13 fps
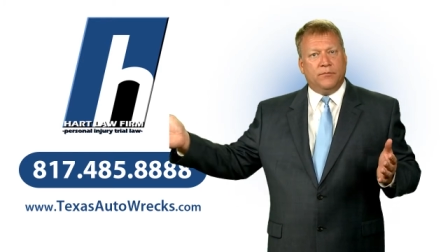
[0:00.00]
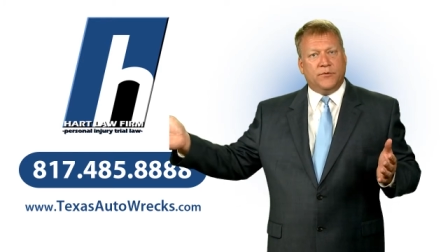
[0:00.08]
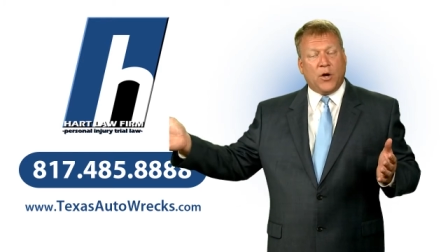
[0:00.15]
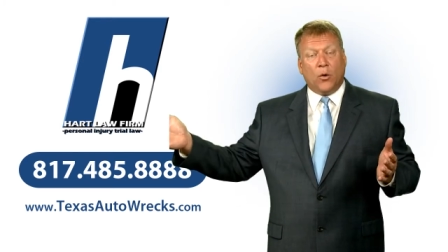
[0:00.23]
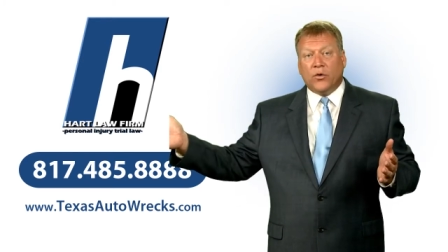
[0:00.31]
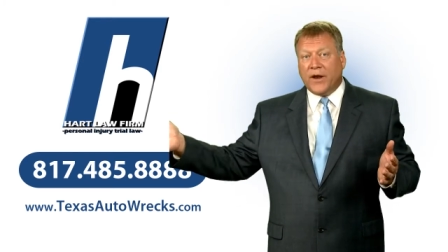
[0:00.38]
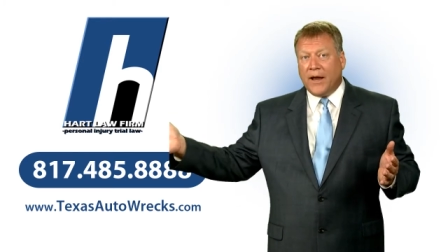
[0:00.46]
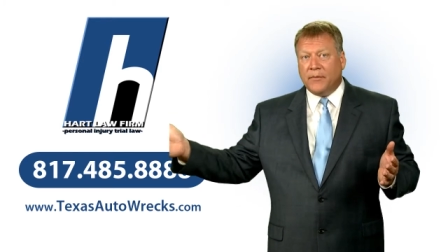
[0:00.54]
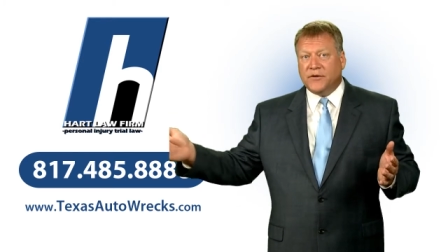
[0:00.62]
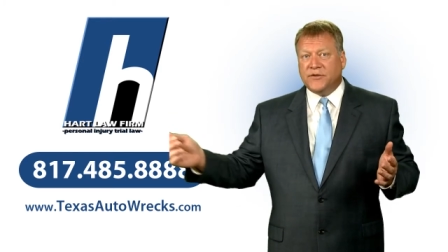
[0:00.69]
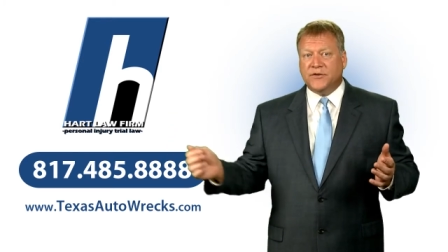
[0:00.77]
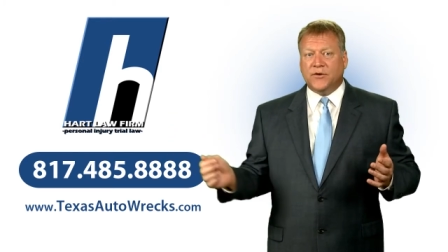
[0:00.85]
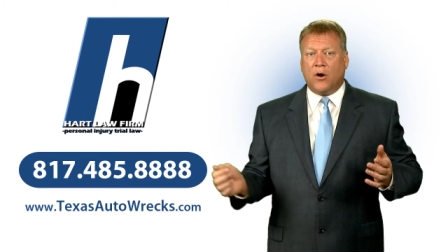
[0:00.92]
total
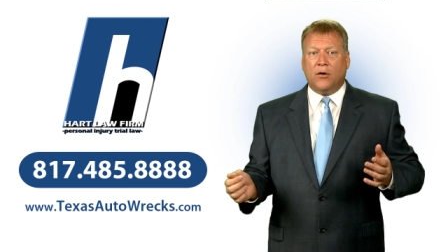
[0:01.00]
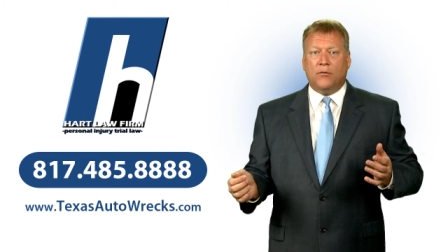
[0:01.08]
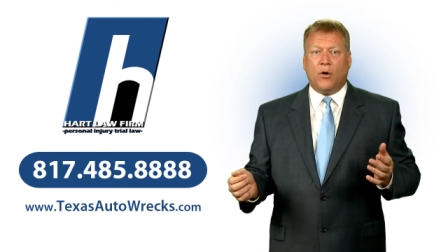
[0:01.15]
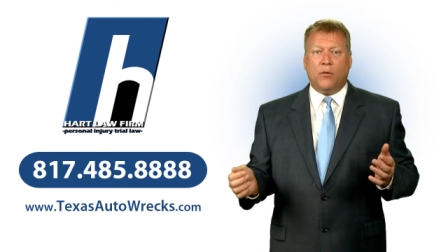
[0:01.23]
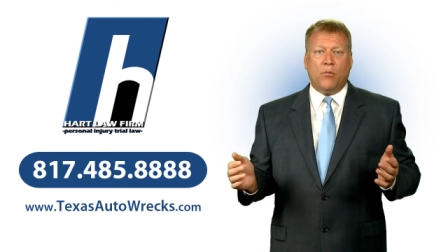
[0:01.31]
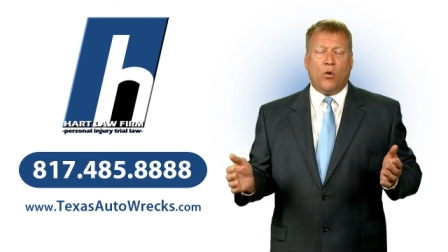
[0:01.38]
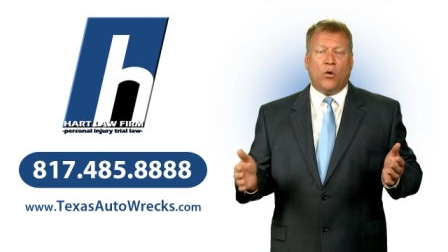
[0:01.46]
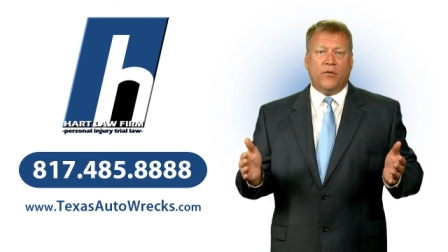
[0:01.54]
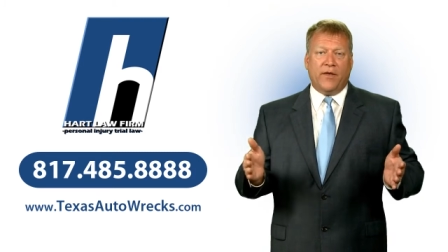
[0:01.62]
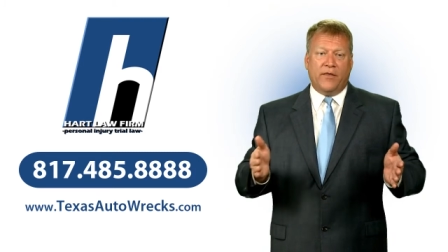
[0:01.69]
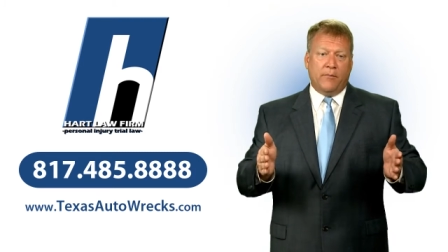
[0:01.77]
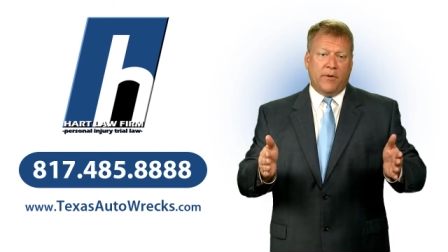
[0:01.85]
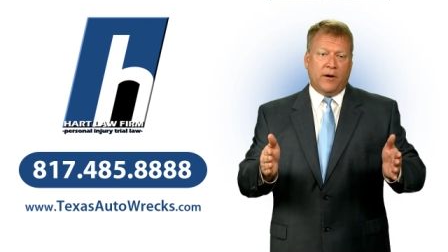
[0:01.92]
damages are more
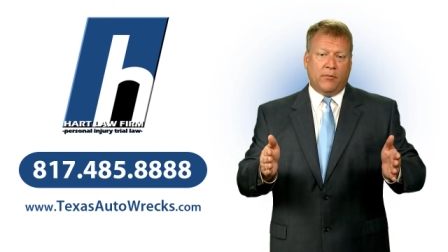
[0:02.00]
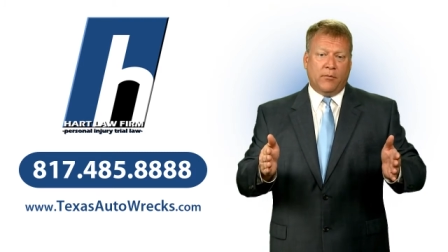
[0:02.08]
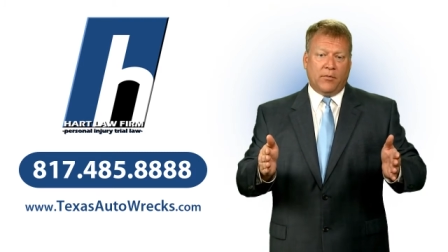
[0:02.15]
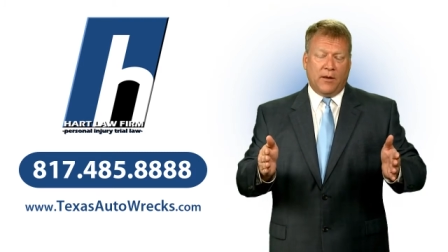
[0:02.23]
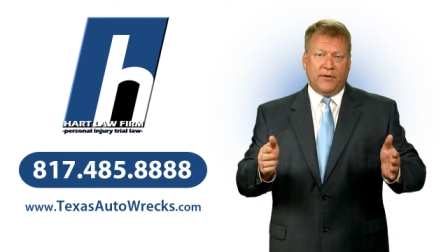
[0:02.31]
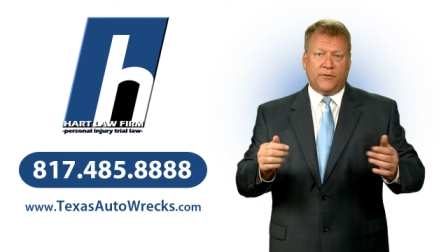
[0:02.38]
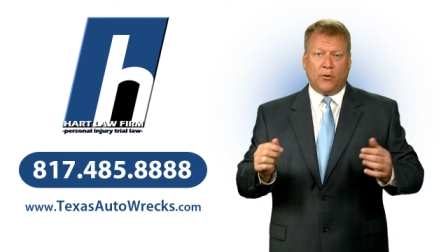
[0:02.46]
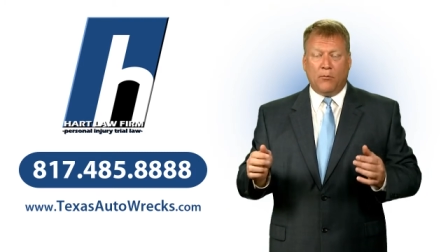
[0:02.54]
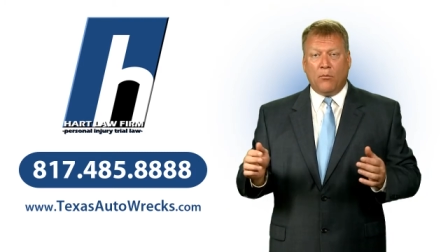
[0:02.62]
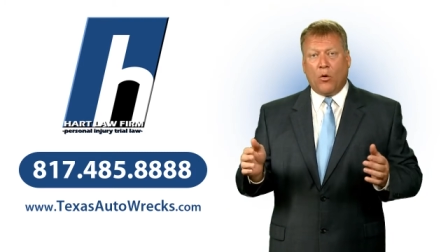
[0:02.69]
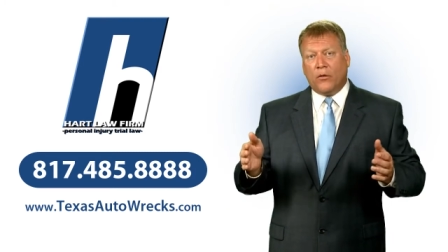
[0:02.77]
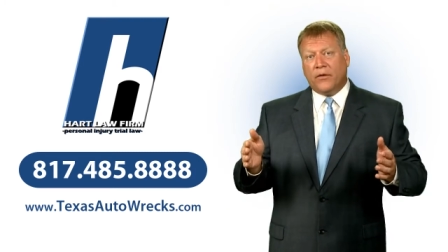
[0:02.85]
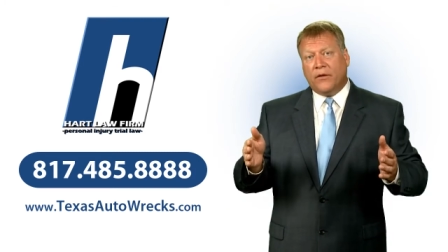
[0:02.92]
than the minimum limits or
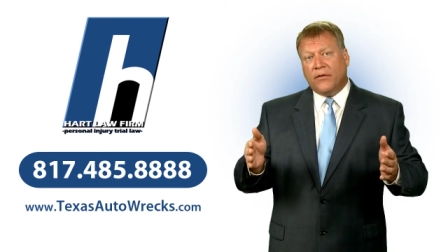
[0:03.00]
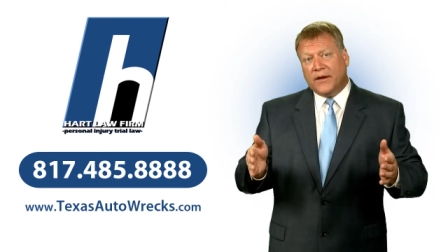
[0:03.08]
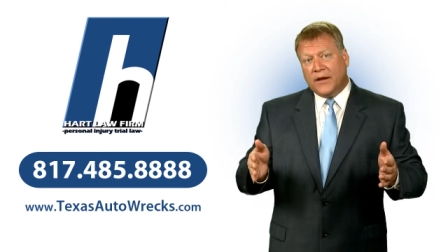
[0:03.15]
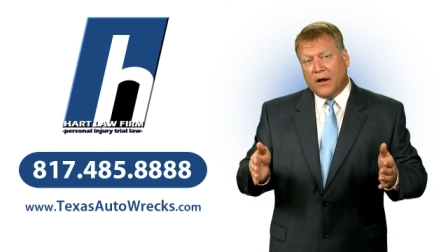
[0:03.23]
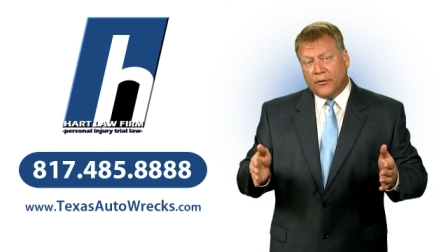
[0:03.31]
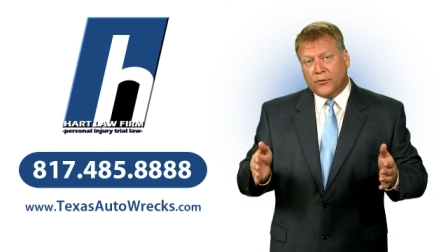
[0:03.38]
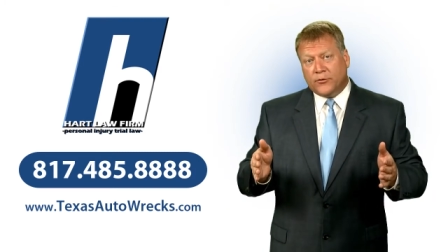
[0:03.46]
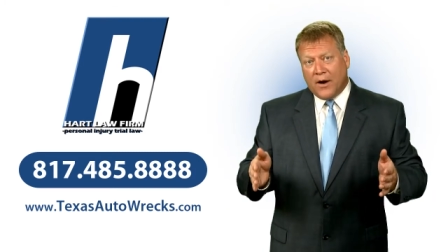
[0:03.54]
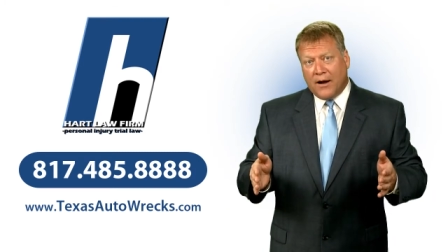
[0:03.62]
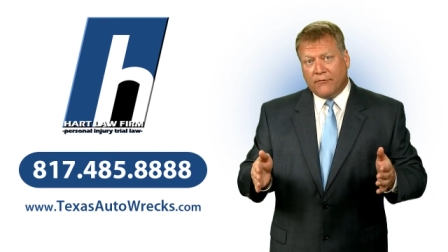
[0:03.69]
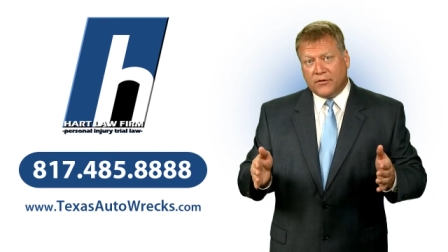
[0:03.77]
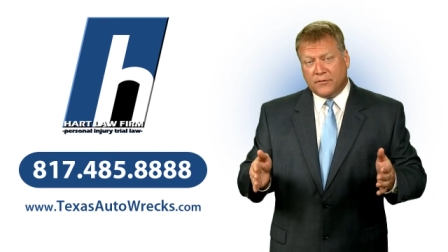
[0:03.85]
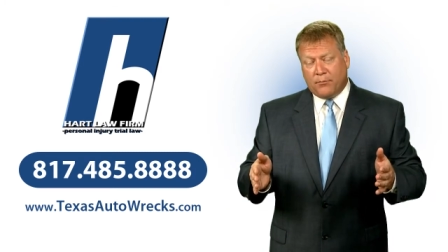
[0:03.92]
more than the other
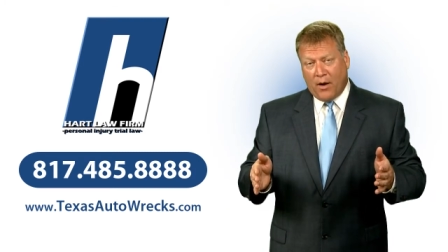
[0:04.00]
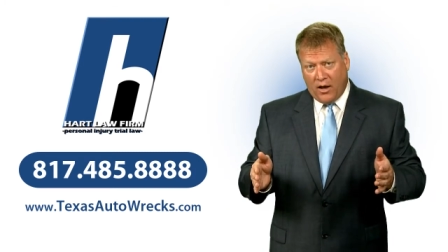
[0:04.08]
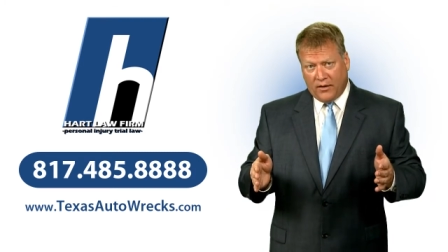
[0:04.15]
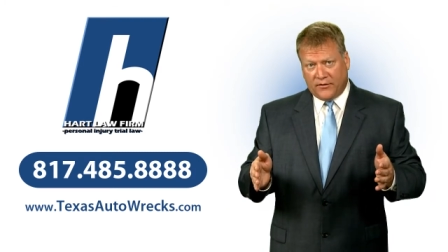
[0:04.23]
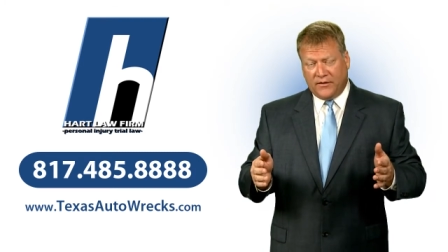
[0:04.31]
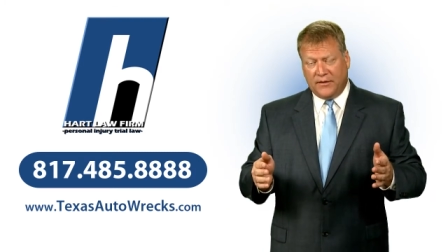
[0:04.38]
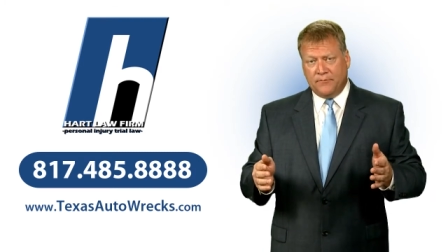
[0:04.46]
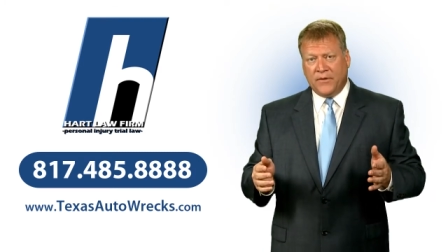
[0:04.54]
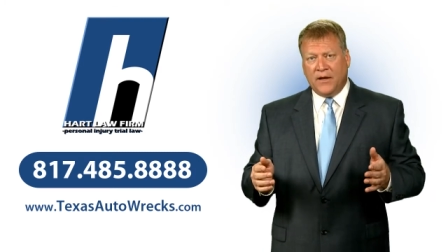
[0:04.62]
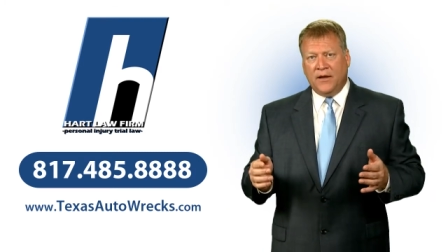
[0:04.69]
driver's policy,